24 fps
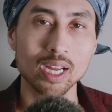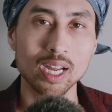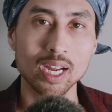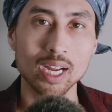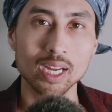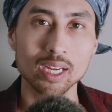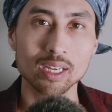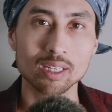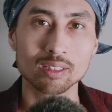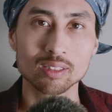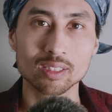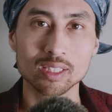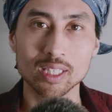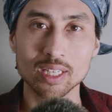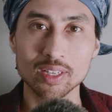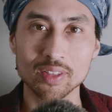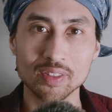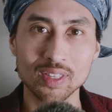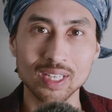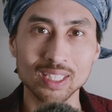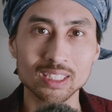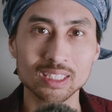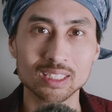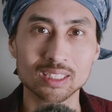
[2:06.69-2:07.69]
And
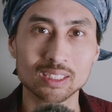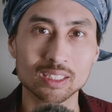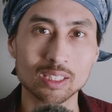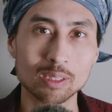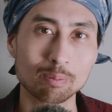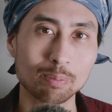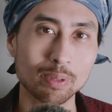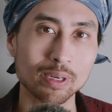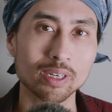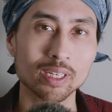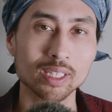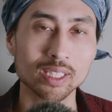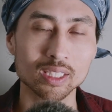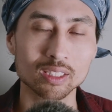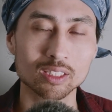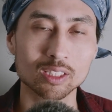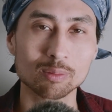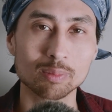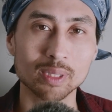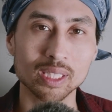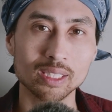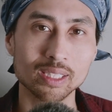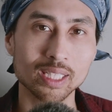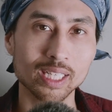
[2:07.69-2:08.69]
that's comparing it
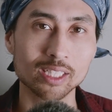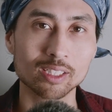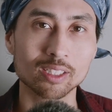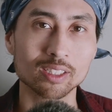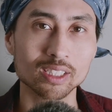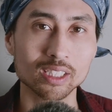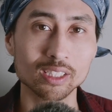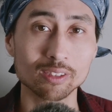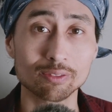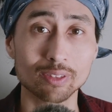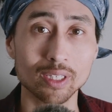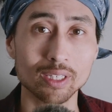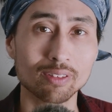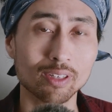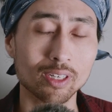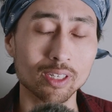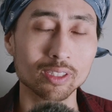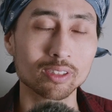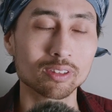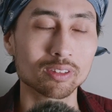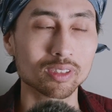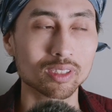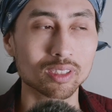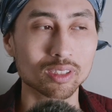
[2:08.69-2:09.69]
to my Nikon
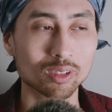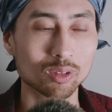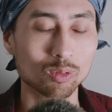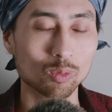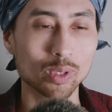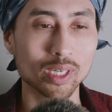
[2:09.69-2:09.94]
D500,